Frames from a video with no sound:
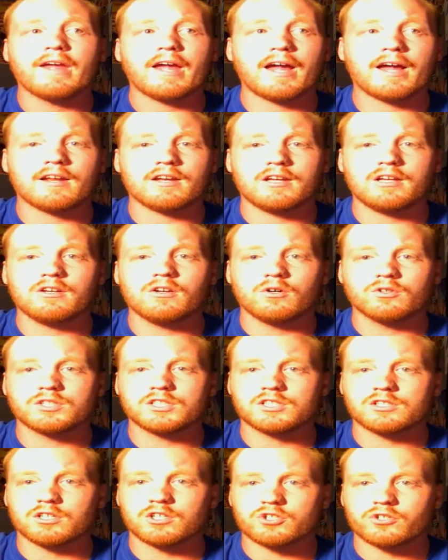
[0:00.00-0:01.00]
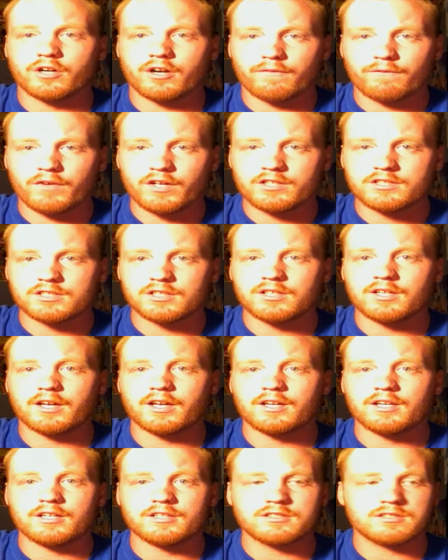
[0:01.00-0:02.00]
and he knows he's going to try and fix it,
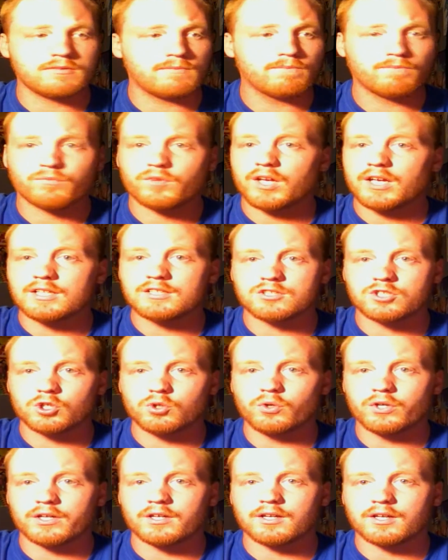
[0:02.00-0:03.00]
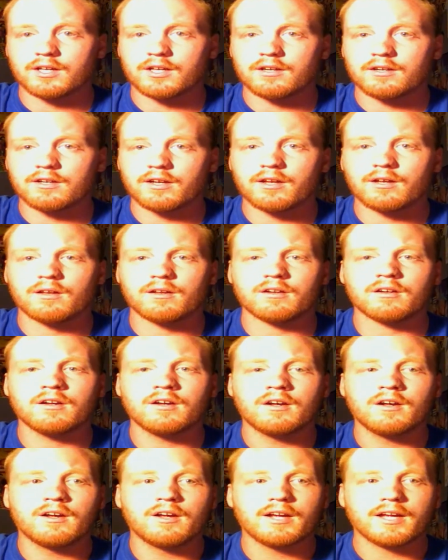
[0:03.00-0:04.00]
and he's doing it. And
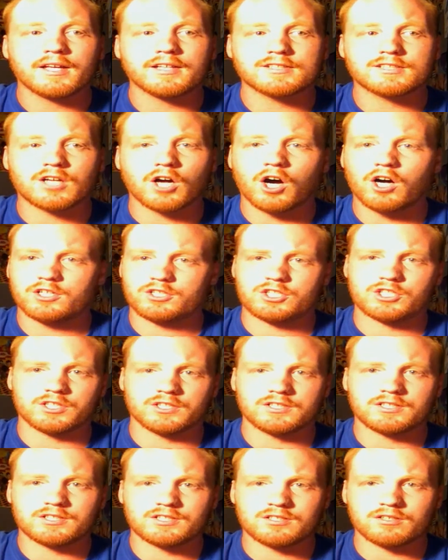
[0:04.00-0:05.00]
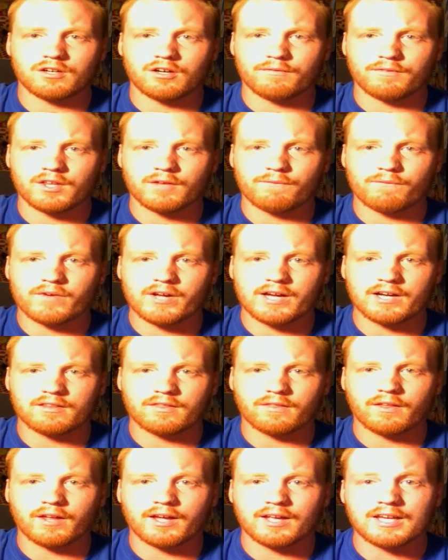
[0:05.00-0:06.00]
he's conscious of the
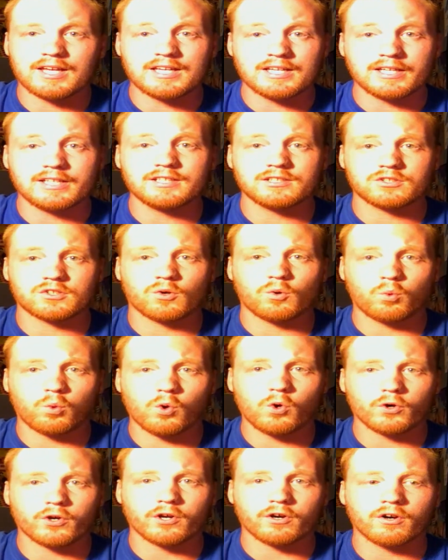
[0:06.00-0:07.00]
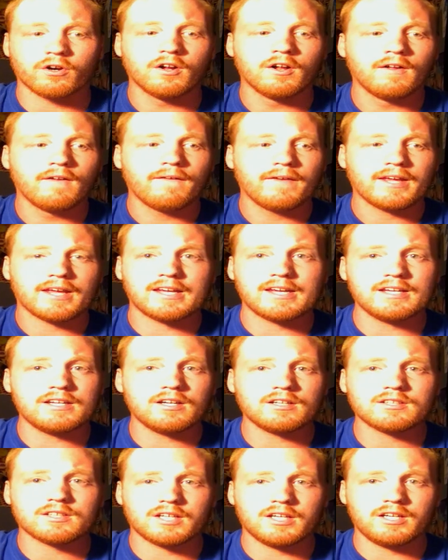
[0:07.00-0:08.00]
fact that he is a warrior.
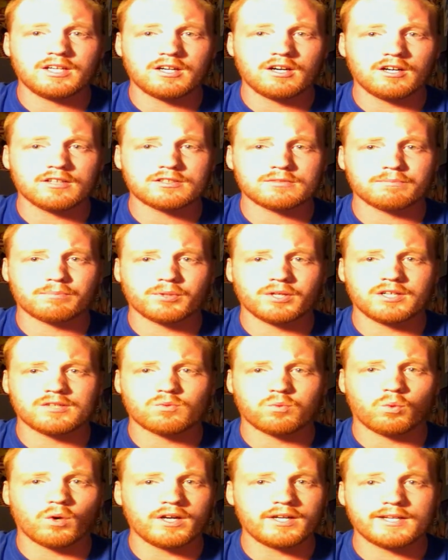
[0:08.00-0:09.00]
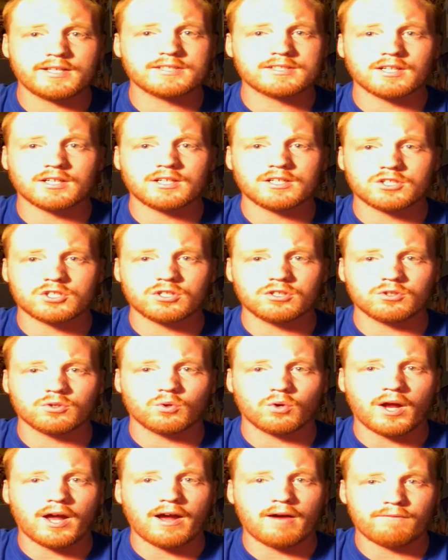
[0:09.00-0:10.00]
He contemplates what he's going to
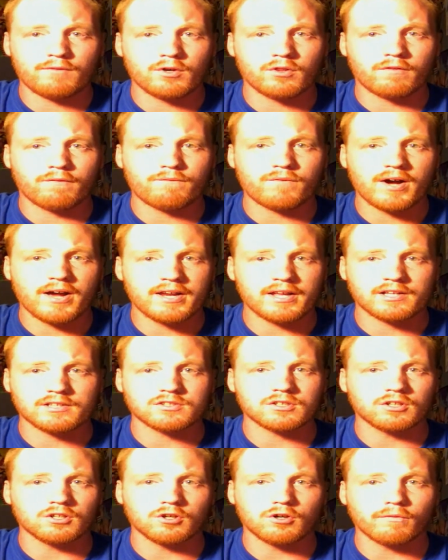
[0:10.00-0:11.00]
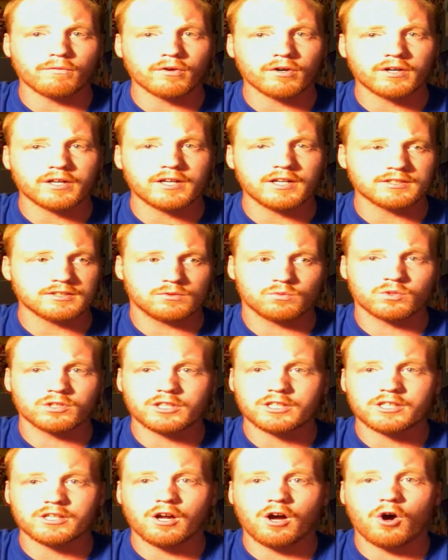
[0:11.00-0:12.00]
do after the fighting is all over. He doesn't
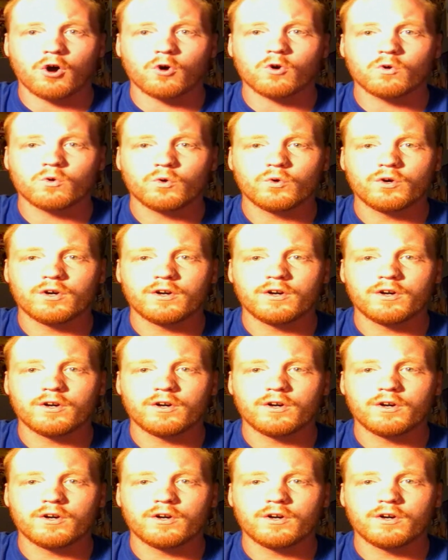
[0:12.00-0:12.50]
really know.